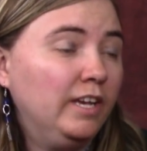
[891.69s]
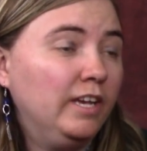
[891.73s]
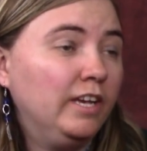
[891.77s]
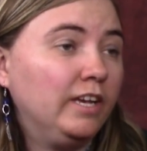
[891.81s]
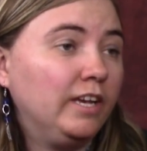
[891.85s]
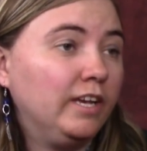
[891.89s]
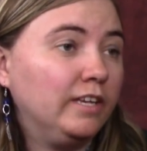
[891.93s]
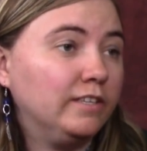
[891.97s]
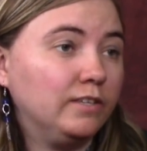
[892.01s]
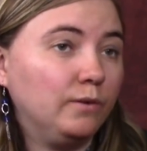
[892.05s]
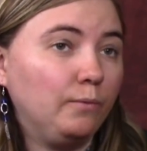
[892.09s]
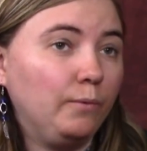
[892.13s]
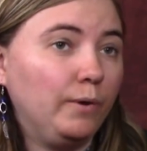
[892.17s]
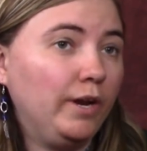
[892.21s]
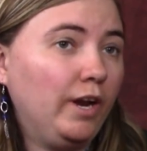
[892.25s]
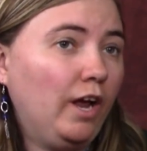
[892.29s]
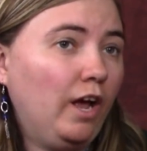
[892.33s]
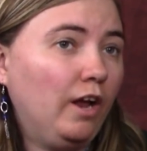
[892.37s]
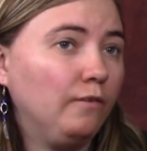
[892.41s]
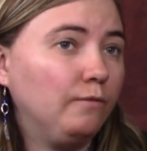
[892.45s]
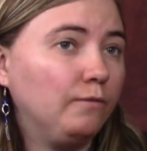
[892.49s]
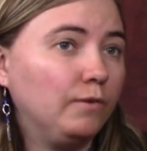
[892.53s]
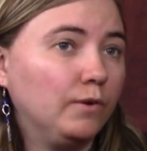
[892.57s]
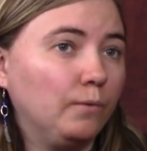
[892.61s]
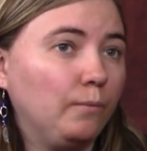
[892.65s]
because it went
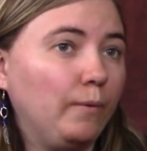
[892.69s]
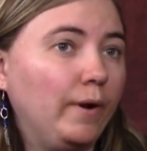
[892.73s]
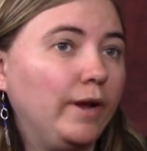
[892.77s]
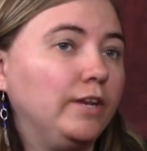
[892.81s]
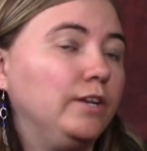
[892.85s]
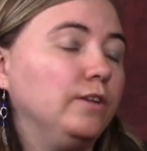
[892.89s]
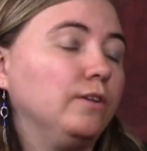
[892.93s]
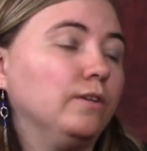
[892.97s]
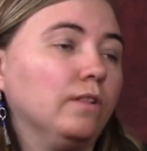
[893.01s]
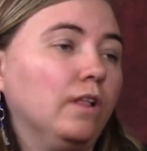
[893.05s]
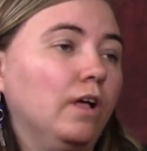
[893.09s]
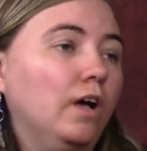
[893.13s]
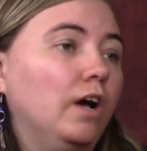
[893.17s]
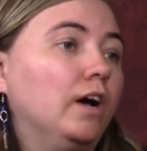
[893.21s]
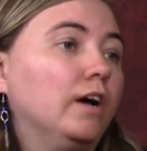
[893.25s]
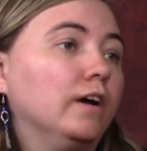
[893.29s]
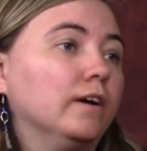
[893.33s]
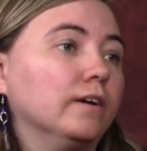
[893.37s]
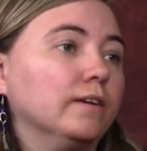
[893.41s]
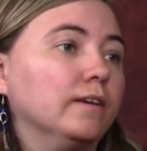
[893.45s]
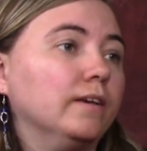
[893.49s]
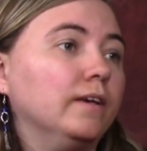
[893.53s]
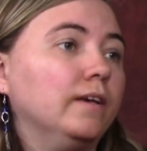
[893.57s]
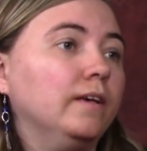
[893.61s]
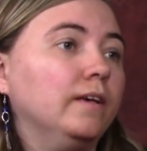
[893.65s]
on for way too long.